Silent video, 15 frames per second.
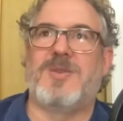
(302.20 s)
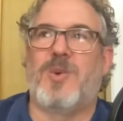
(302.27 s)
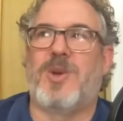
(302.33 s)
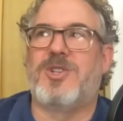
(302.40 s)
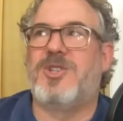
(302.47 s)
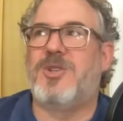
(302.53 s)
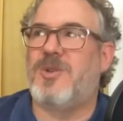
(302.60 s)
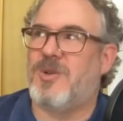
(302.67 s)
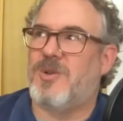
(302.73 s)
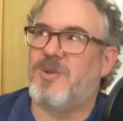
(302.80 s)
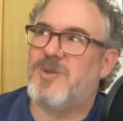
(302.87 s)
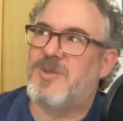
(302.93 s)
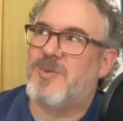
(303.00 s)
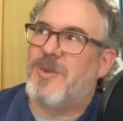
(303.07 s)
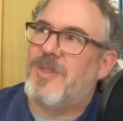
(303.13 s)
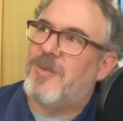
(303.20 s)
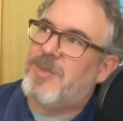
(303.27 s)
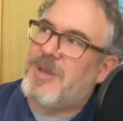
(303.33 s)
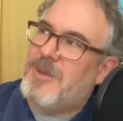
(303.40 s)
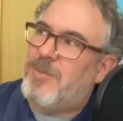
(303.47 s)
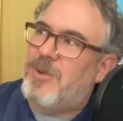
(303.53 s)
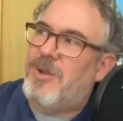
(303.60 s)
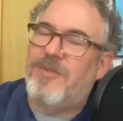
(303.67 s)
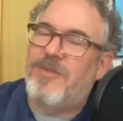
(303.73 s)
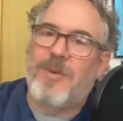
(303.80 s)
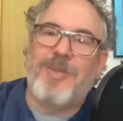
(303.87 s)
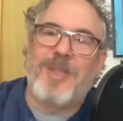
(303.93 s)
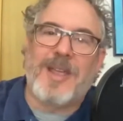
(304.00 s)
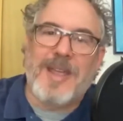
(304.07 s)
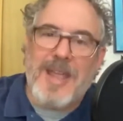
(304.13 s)
what you use when the people
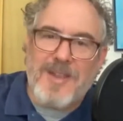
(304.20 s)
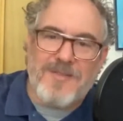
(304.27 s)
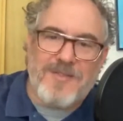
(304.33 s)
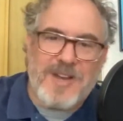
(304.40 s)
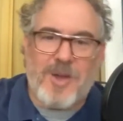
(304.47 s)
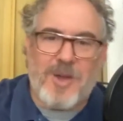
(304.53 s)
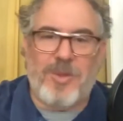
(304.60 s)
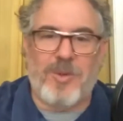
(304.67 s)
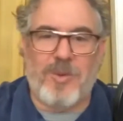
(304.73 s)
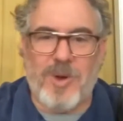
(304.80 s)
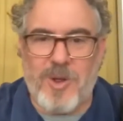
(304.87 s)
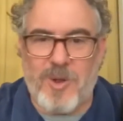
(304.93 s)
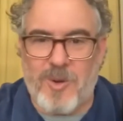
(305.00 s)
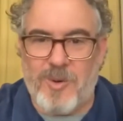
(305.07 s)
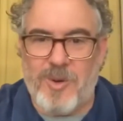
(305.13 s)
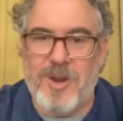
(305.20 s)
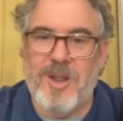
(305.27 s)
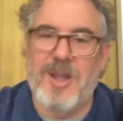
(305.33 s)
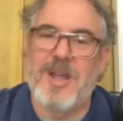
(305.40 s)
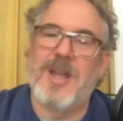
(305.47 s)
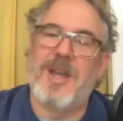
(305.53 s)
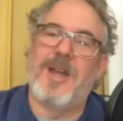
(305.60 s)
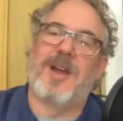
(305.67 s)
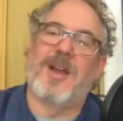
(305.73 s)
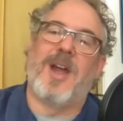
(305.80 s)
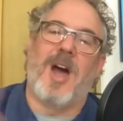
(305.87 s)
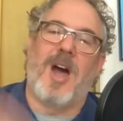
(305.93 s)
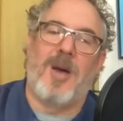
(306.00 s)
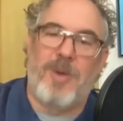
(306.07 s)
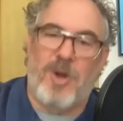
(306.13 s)
from the cave down the road
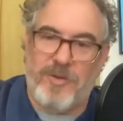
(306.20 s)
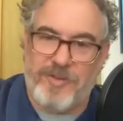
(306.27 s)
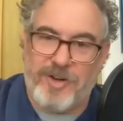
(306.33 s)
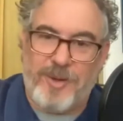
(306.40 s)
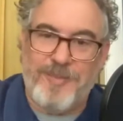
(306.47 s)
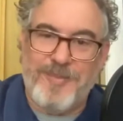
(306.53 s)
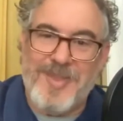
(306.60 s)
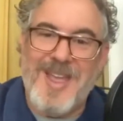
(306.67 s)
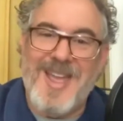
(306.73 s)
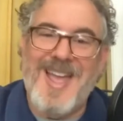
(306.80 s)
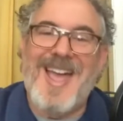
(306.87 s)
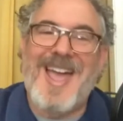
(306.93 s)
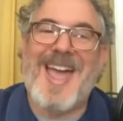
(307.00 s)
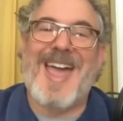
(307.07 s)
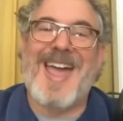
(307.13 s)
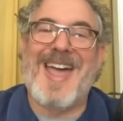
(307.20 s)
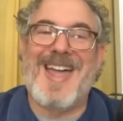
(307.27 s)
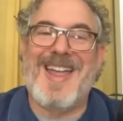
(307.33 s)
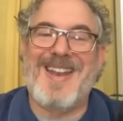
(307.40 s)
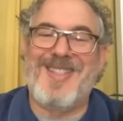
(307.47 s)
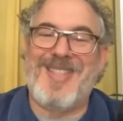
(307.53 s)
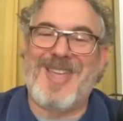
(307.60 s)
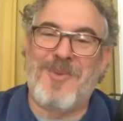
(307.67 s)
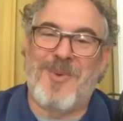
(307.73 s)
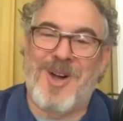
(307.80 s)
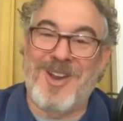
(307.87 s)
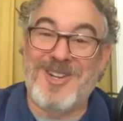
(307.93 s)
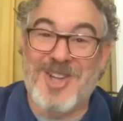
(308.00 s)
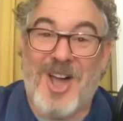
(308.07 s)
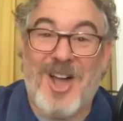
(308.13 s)
come over and they
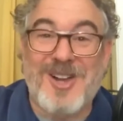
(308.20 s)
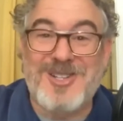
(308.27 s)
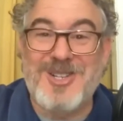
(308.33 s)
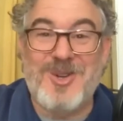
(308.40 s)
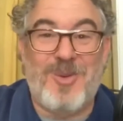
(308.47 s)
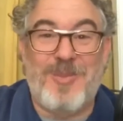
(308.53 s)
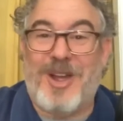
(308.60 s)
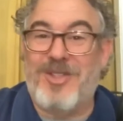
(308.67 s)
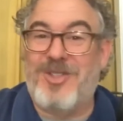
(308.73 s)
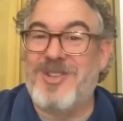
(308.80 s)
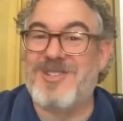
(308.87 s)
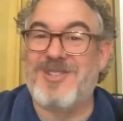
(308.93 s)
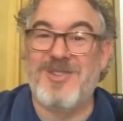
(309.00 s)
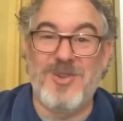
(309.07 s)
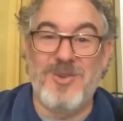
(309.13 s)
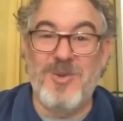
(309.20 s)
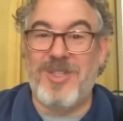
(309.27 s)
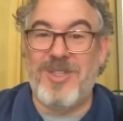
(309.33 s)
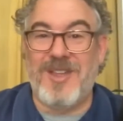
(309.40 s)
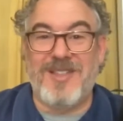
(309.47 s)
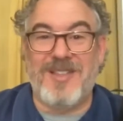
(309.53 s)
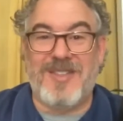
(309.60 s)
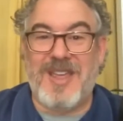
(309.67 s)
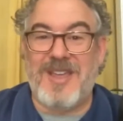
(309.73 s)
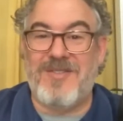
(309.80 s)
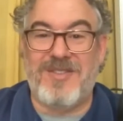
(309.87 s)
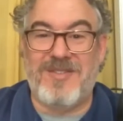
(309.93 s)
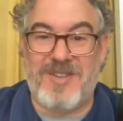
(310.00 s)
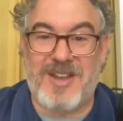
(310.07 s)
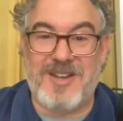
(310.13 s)
want to talk to you about this new thing that they've
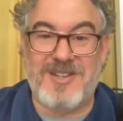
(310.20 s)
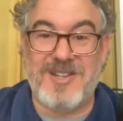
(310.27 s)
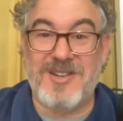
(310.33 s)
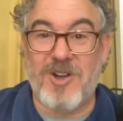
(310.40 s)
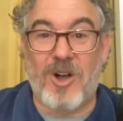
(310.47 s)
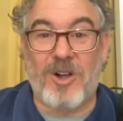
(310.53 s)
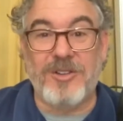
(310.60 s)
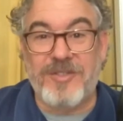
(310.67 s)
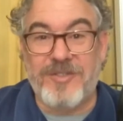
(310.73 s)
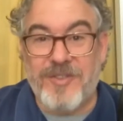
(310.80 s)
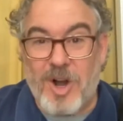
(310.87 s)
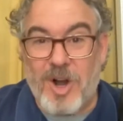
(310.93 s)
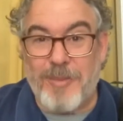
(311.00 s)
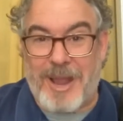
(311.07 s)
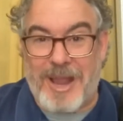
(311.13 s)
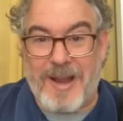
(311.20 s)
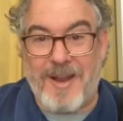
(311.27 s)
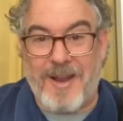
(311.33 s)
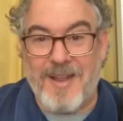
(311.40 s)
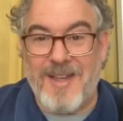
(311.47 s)
invented called farming.